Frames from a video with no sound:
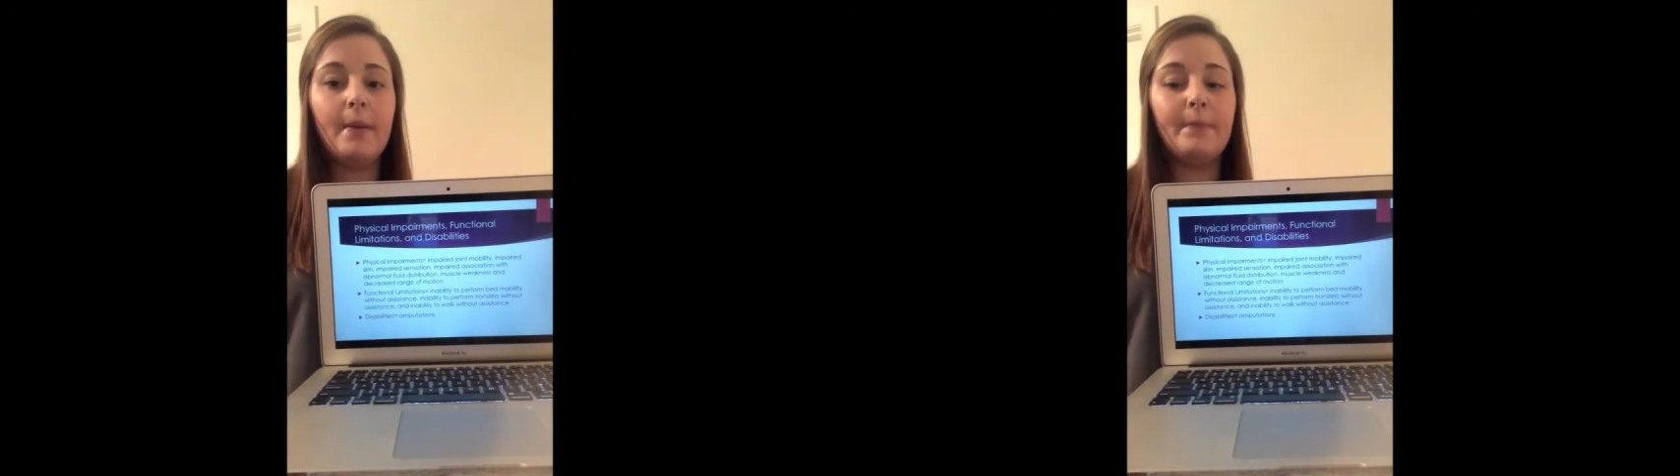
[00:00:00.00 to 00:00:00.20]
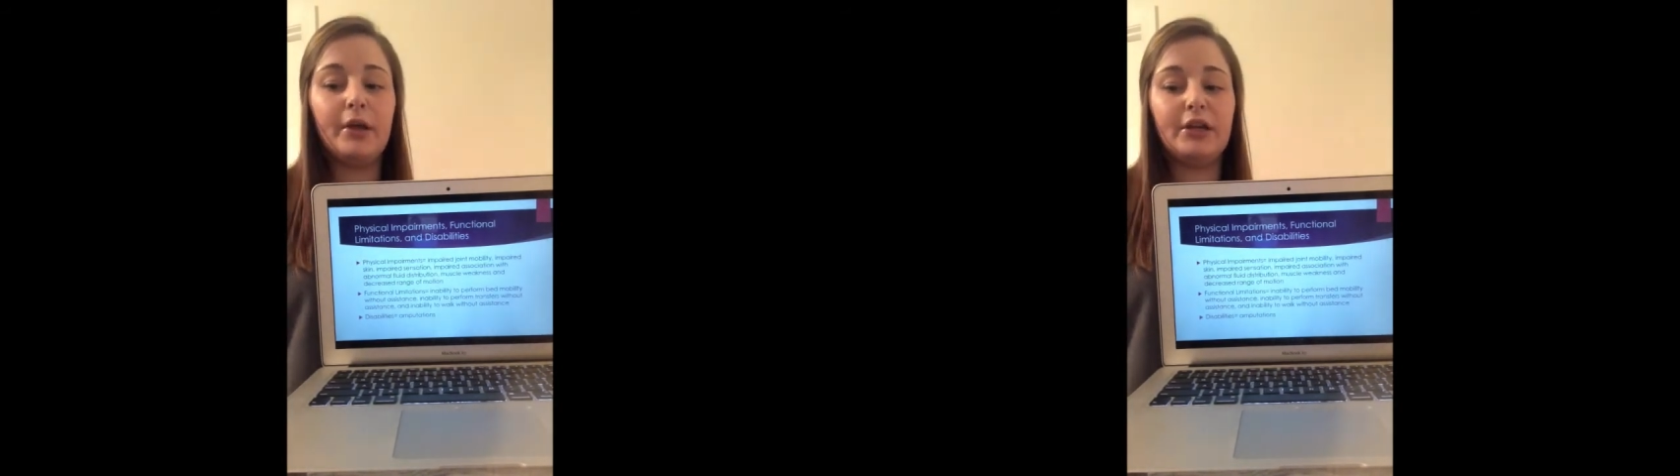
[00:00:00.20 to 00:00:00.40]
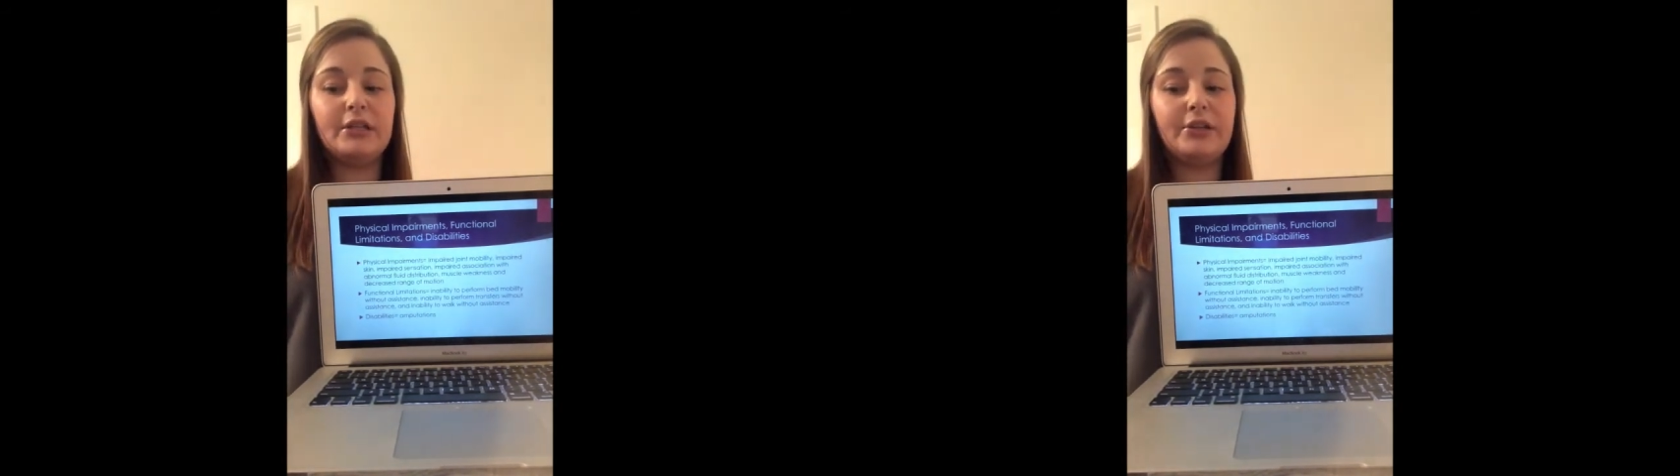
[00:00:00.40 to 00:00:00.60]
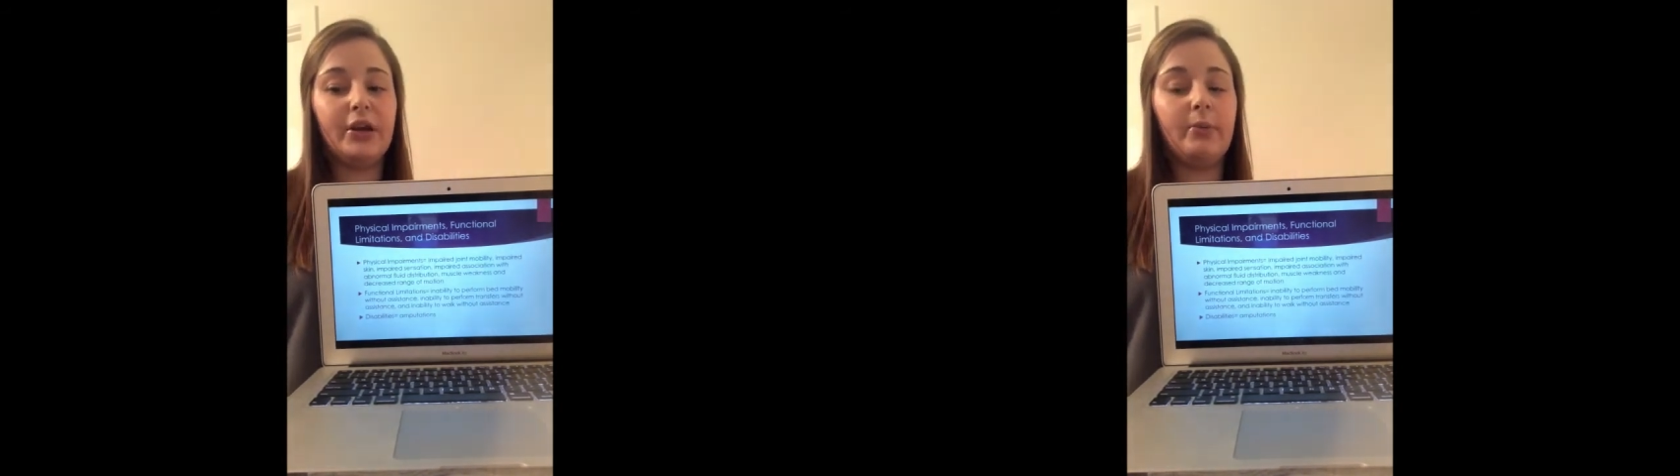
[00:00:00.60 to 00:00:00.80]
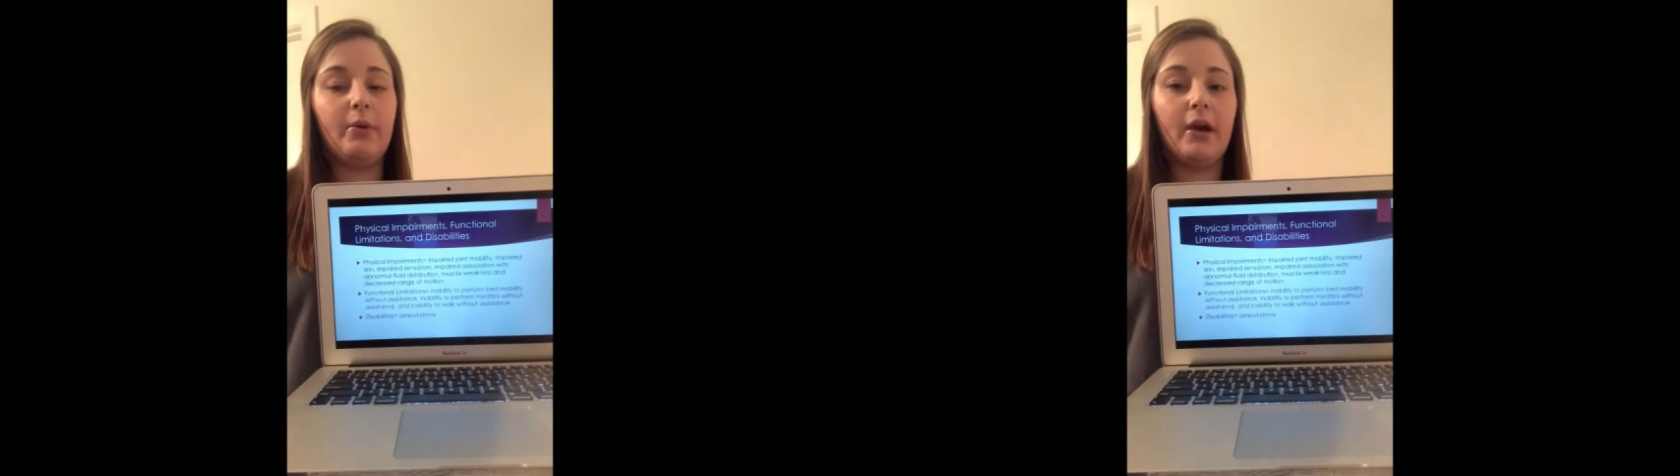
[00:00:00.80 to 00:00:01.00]
but you're still
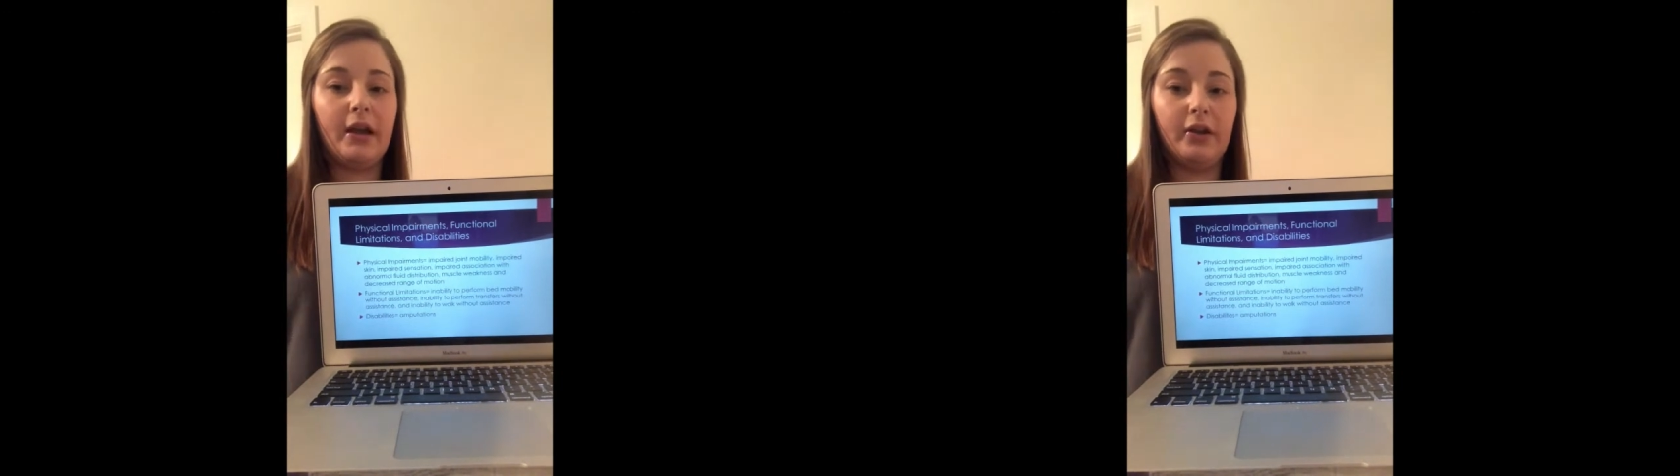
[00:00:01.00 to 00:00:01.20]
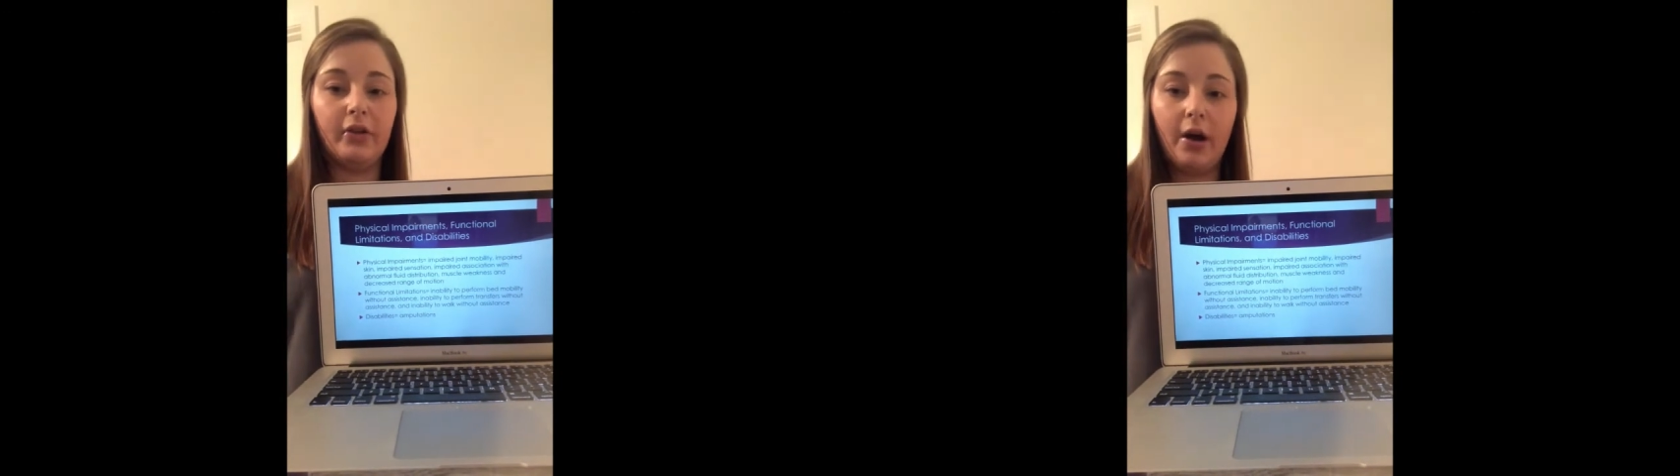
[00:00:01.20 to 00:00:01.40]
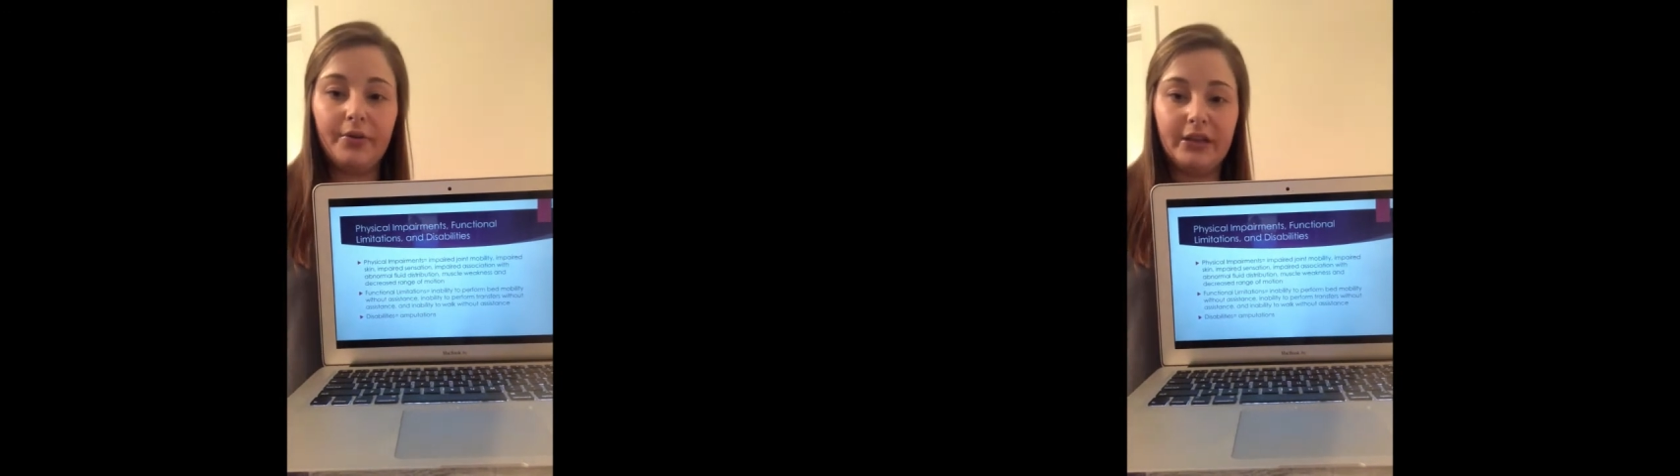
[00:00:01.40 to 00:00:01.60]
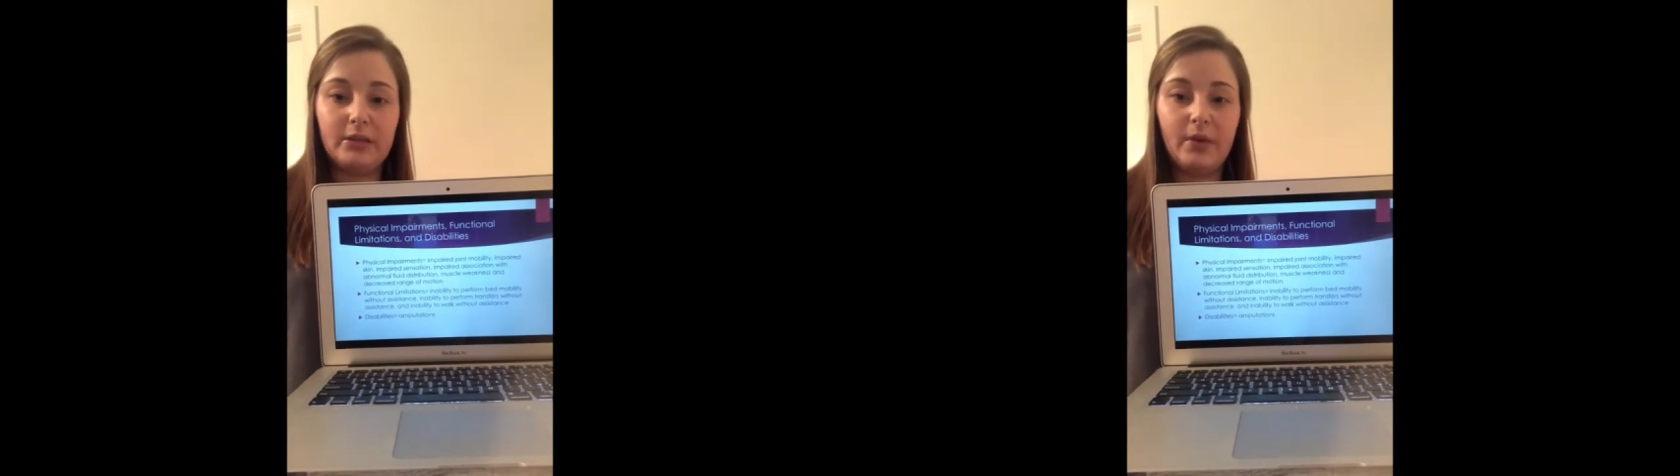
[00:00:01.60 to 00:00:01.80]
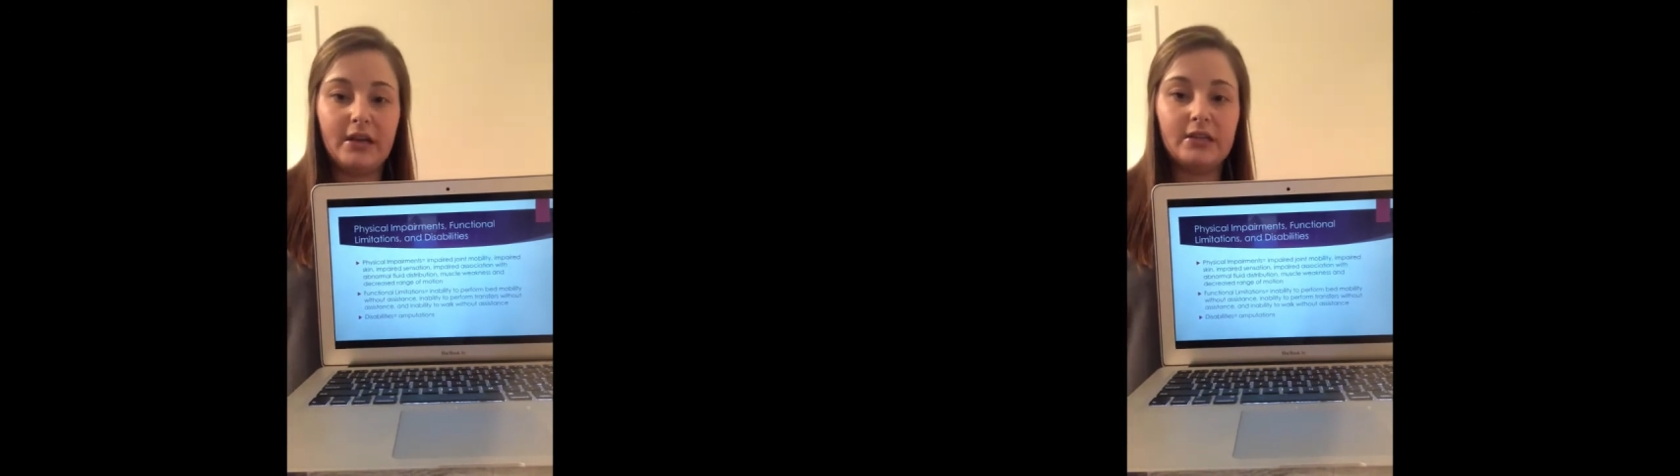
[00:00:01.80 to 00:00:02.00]
going to be working a lot with these
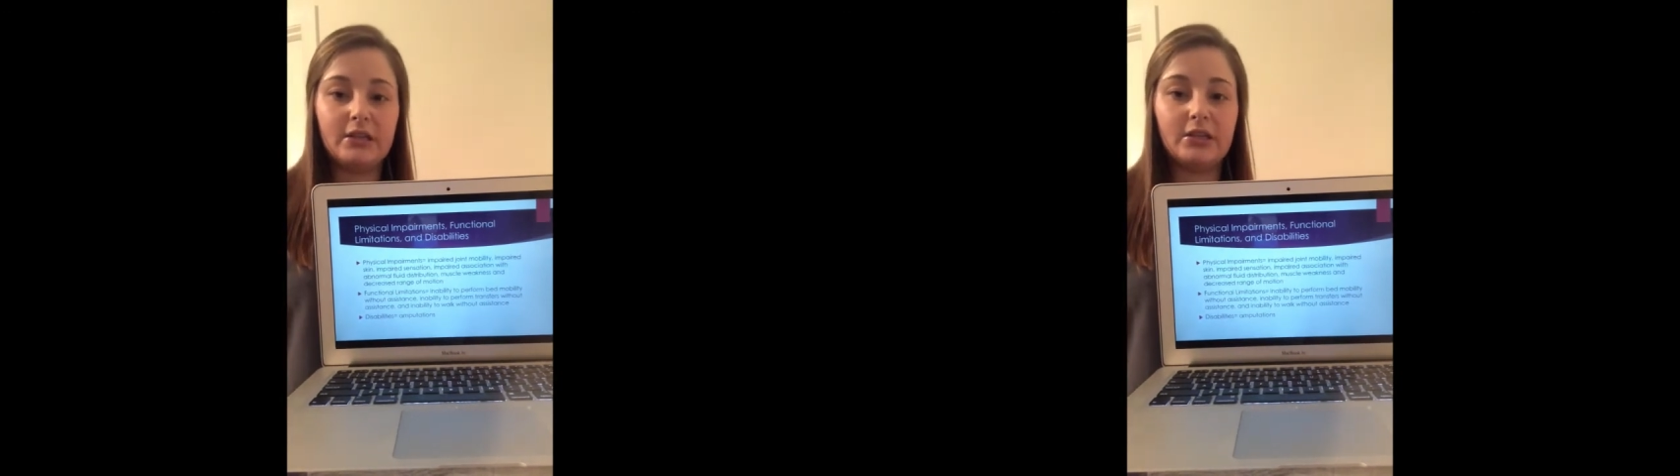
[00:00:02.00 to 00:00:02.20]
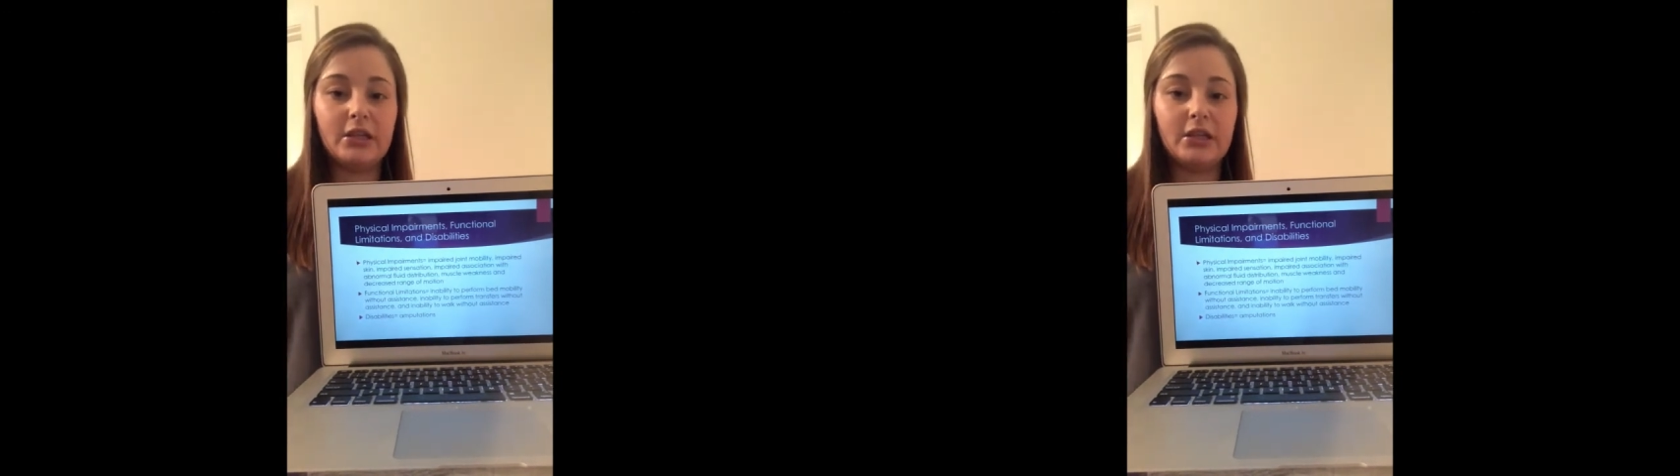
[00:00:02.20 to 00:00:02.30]
patients